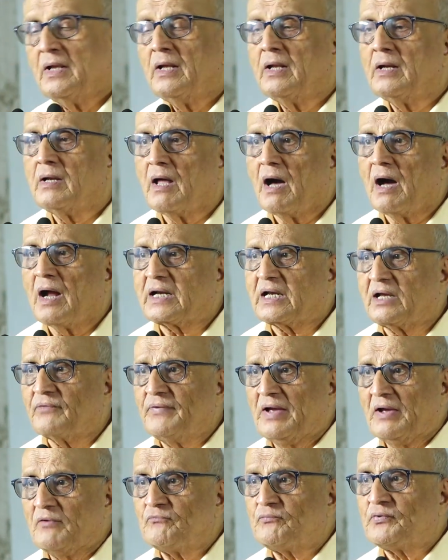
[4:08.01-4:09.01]
lot of
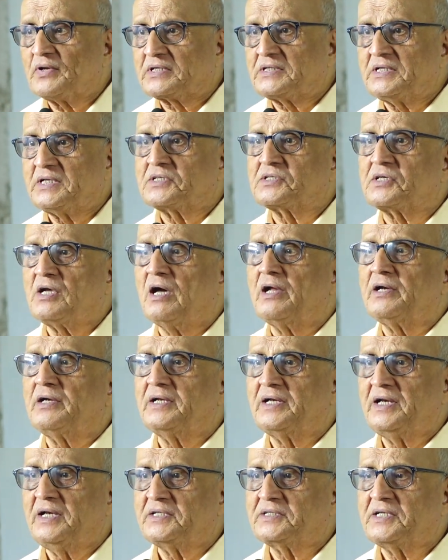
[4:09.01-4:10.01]
emphasis on
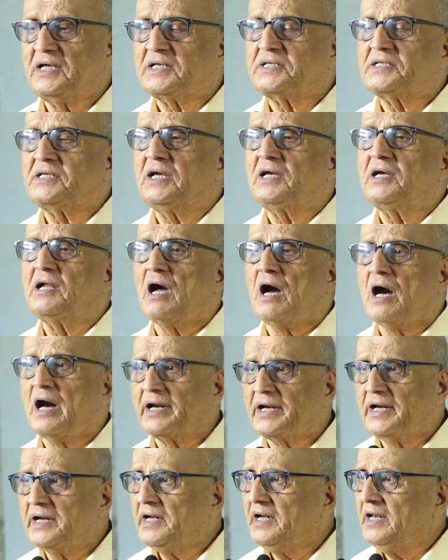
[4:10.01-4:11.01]
research and
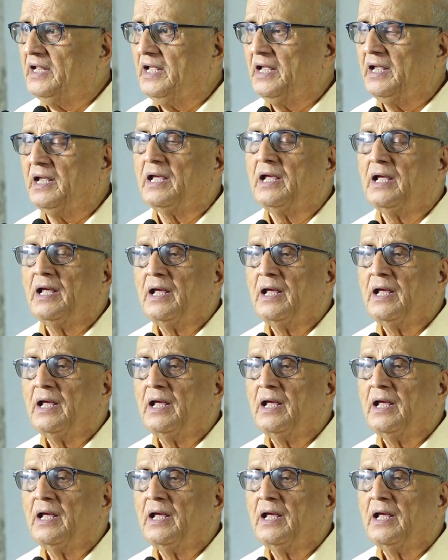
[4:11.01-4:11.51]
R&D,